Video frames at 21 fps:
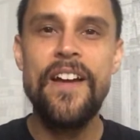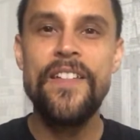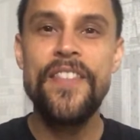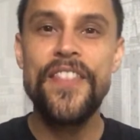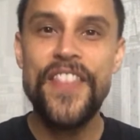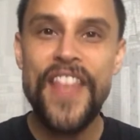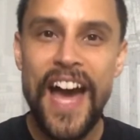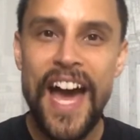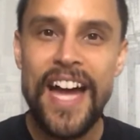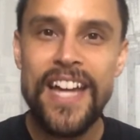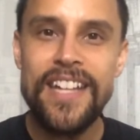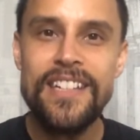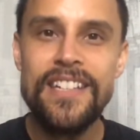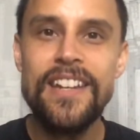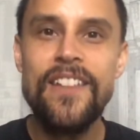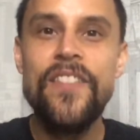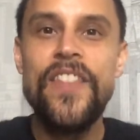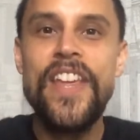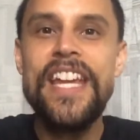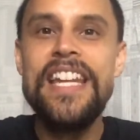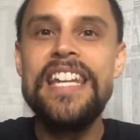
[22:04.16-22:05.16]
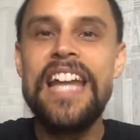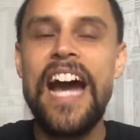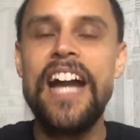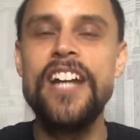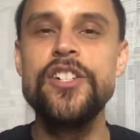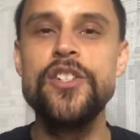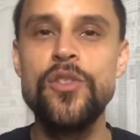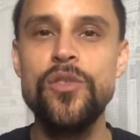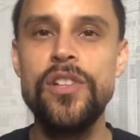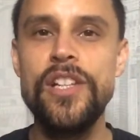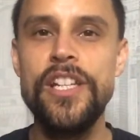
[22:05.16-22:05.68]
that they
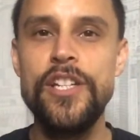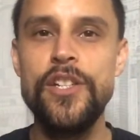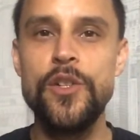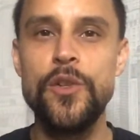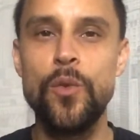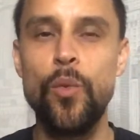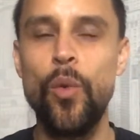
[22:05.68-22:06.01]
naturally do.